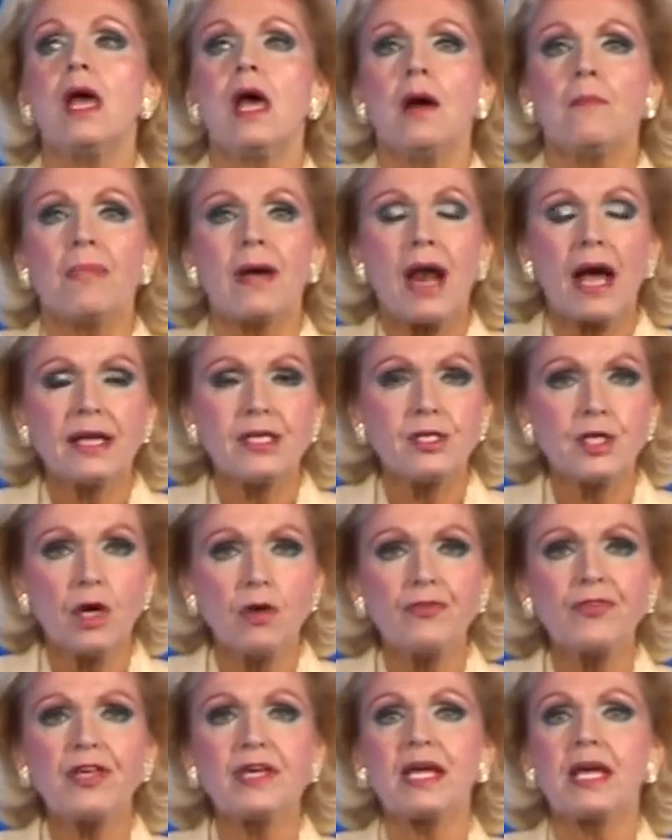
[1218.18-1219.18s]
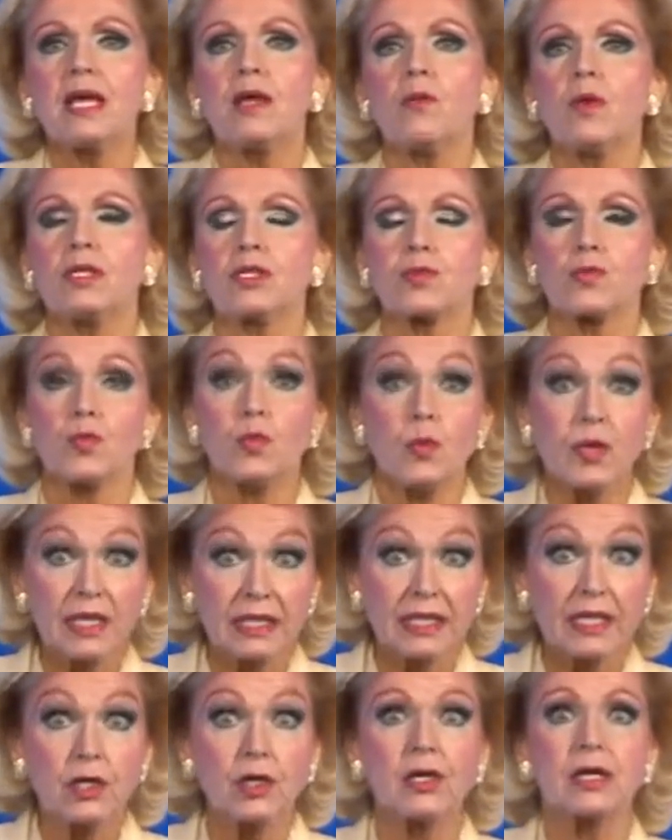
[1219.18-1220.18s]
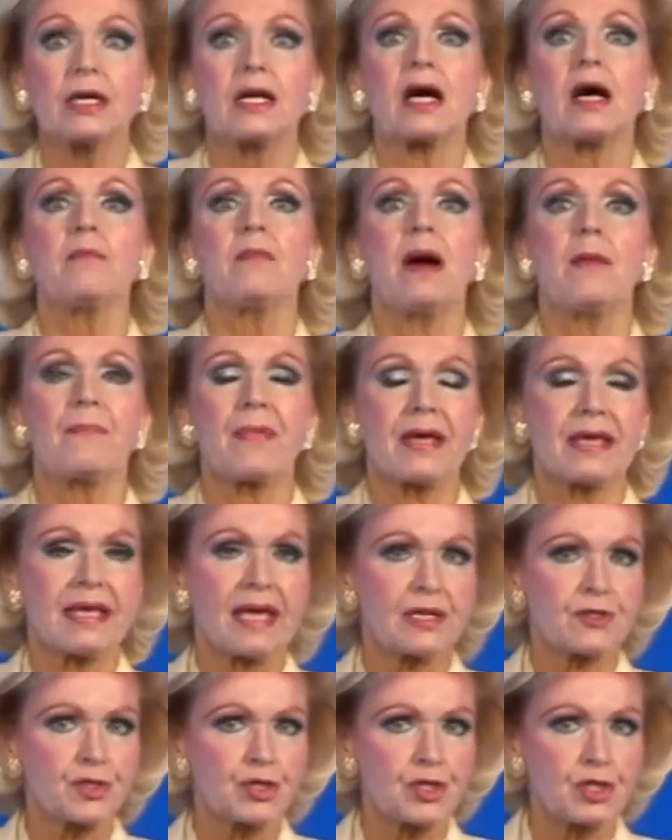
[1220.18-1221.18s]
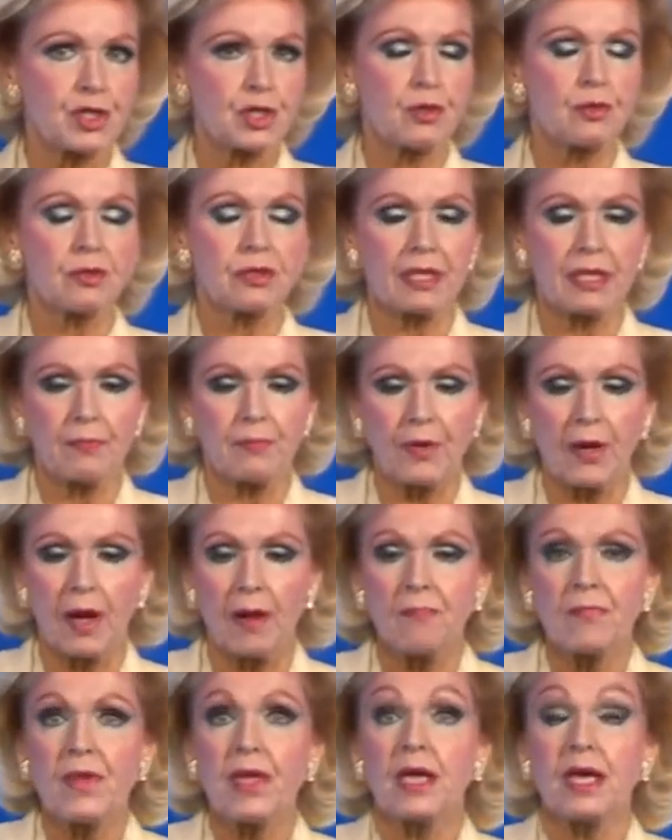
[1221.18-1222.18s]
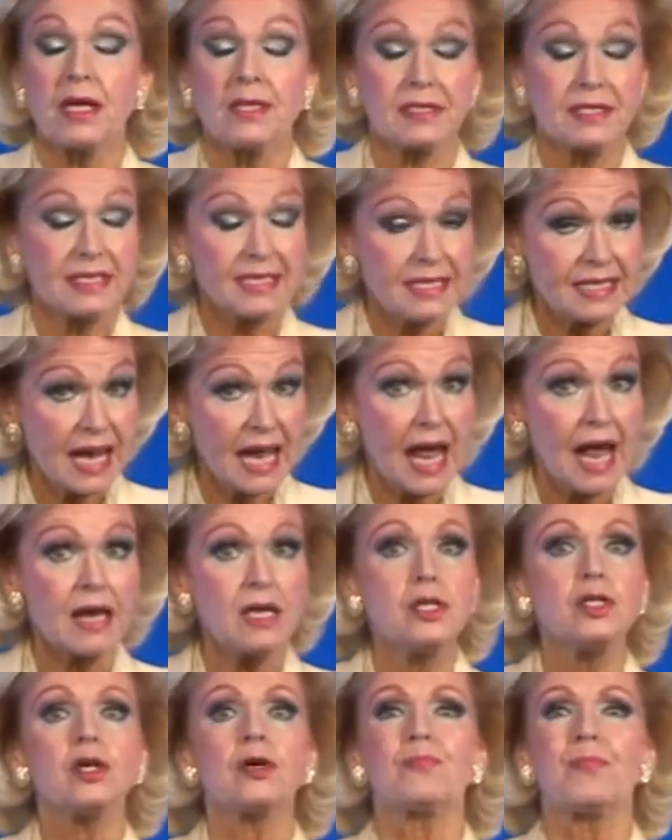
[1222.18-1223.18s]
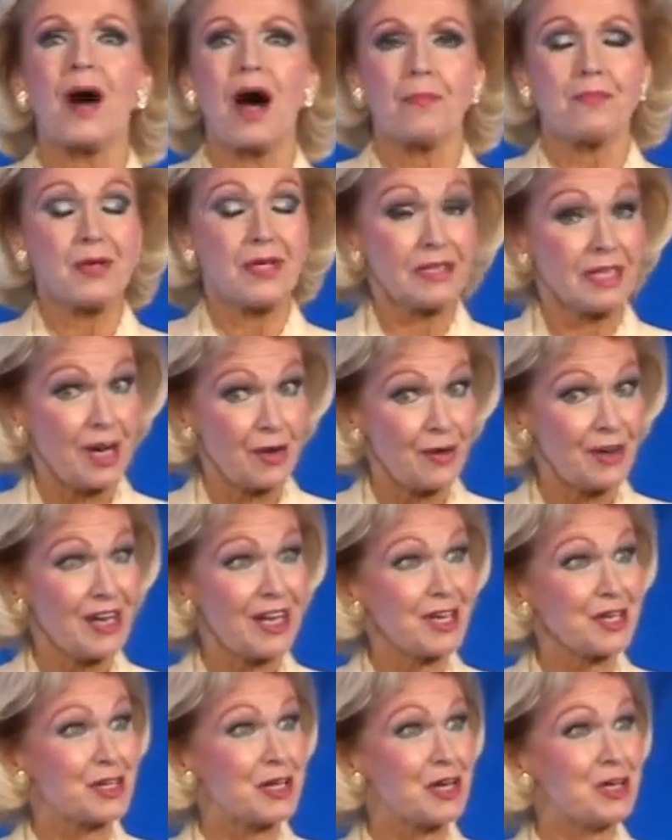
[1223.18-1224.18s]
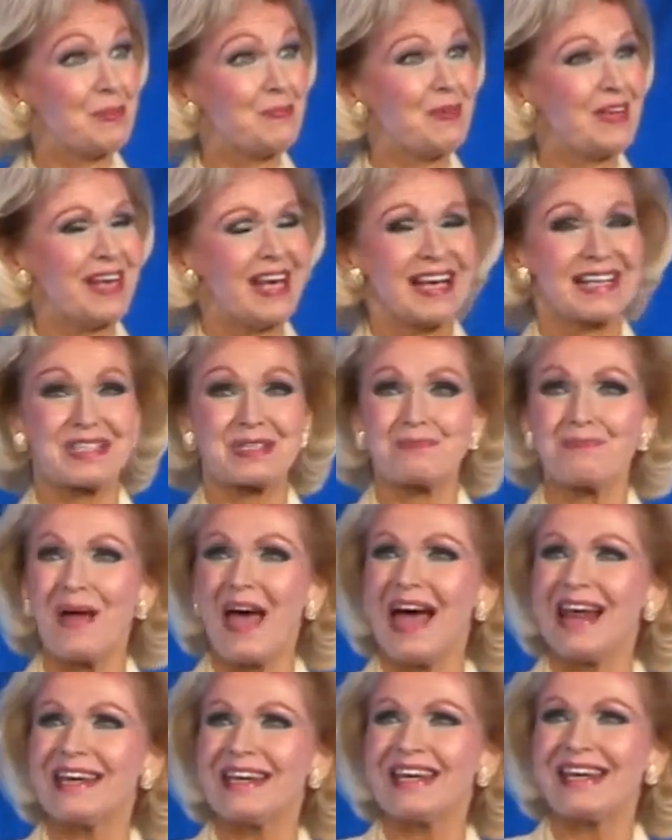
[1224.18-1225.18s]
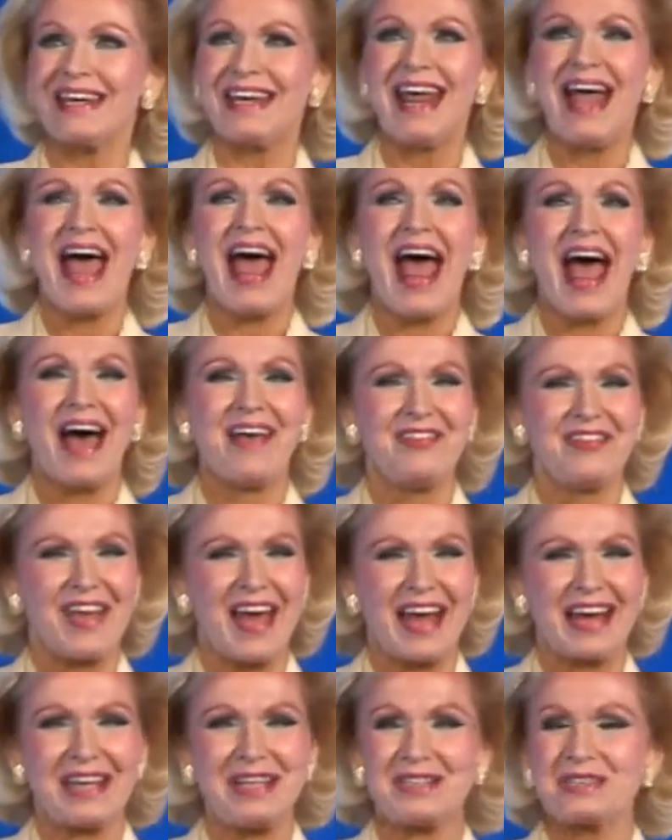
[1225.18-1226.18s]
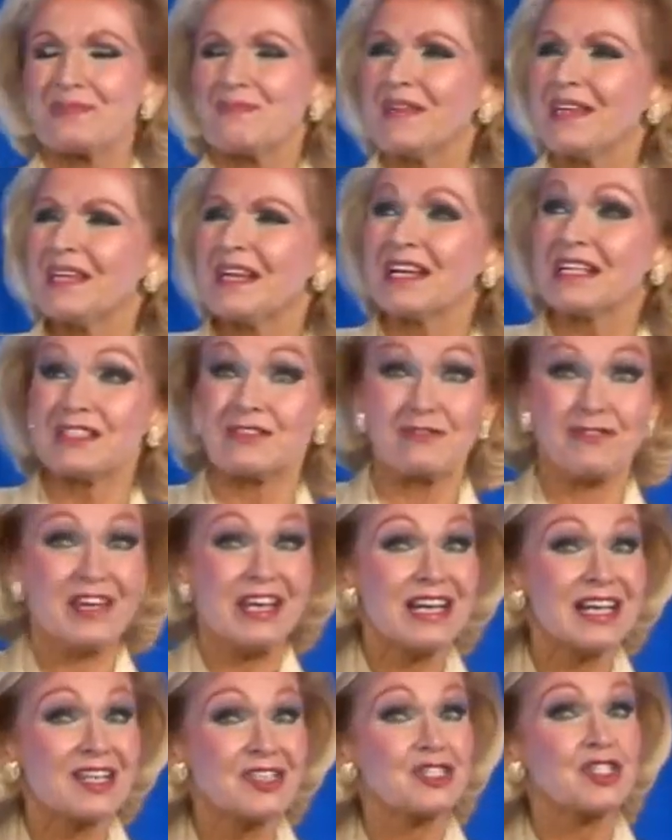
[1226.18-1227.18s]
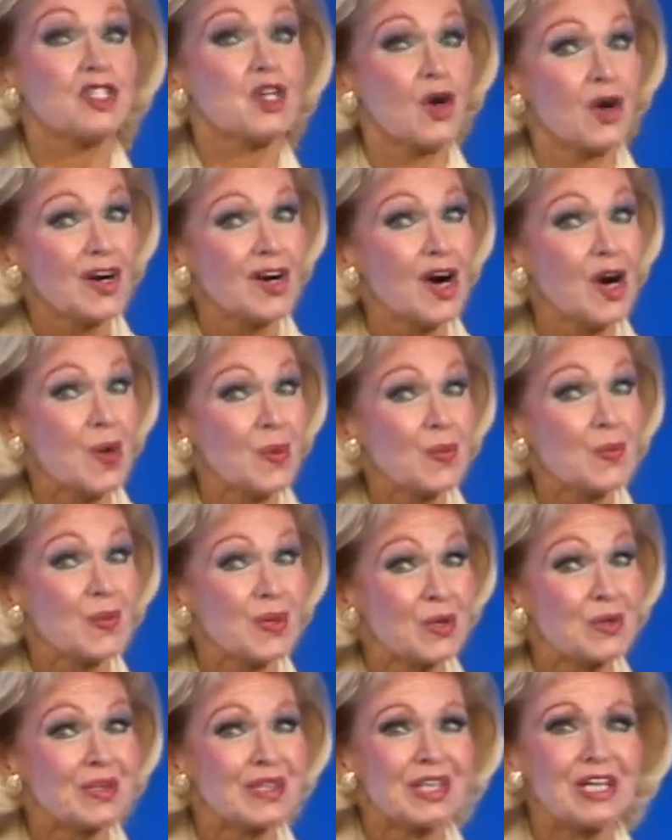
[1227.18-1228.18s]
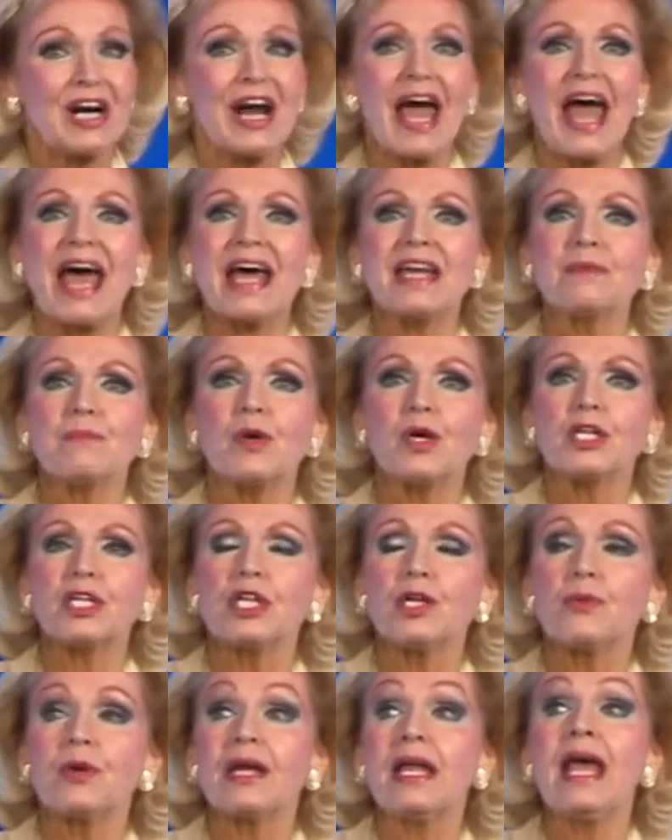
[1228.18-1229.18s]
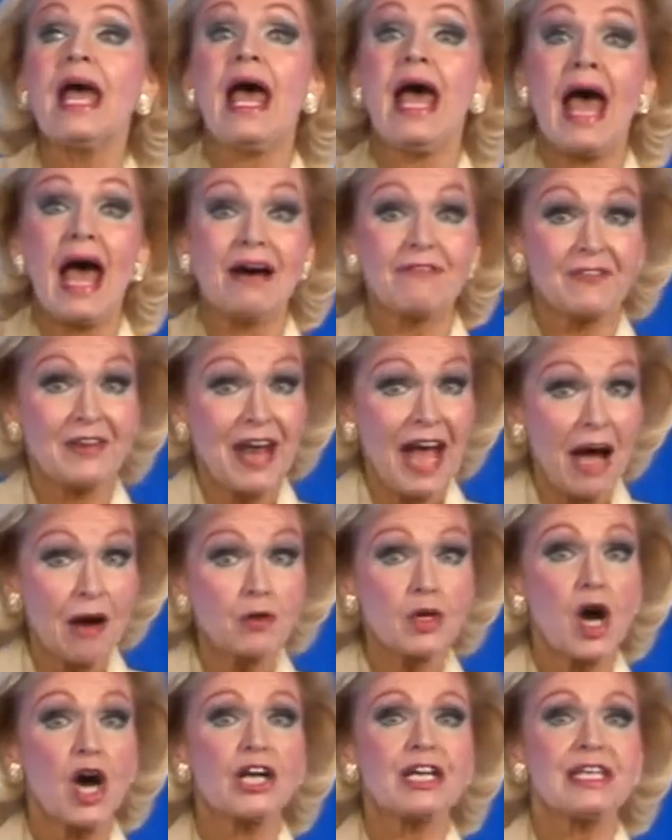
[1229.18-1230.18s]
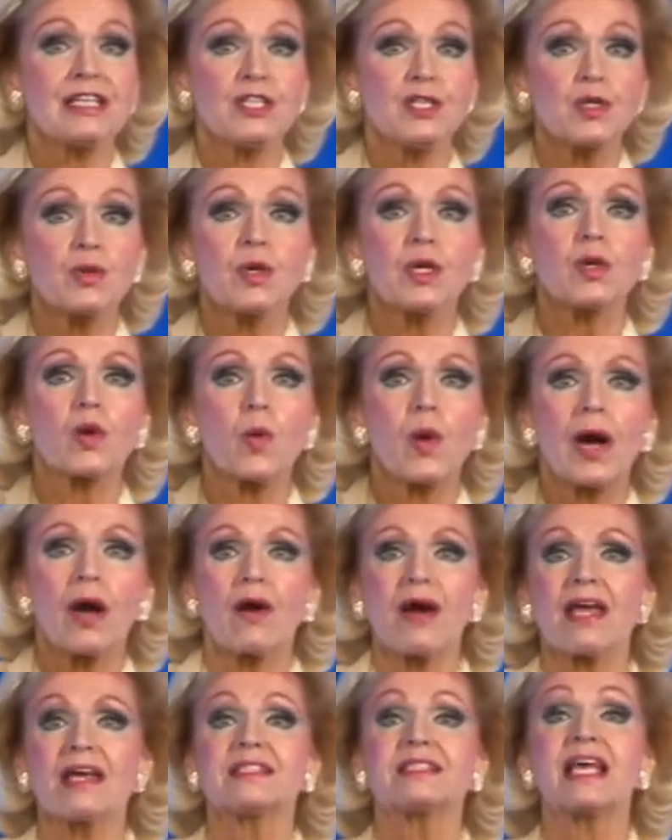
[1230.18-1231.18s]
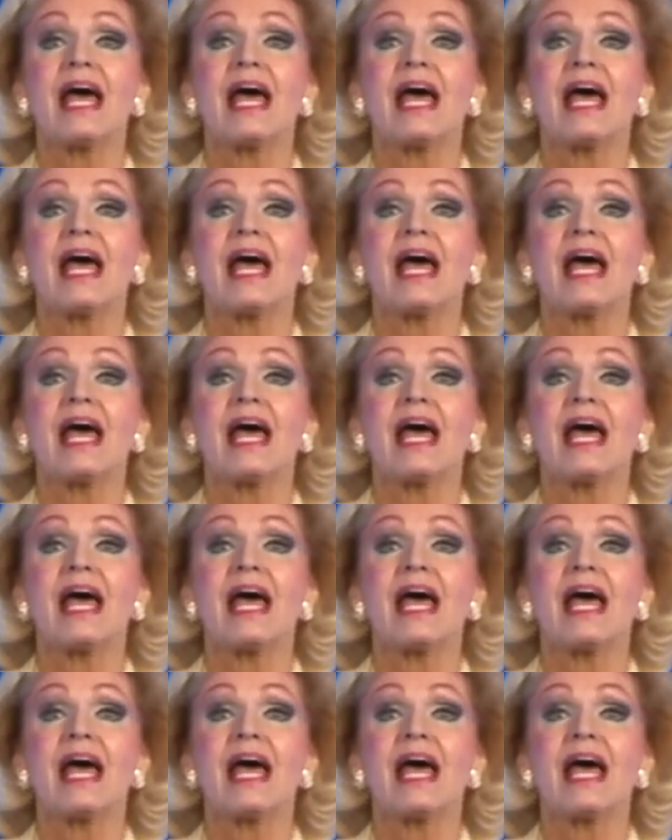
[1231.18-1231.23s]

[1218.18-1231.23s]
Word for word: But I don't think anyone's really going to come up against you, Libra. Instead, your popularity could be expanding. And that is because Venus, your own ruler, and Mercury have now gone into Aquarius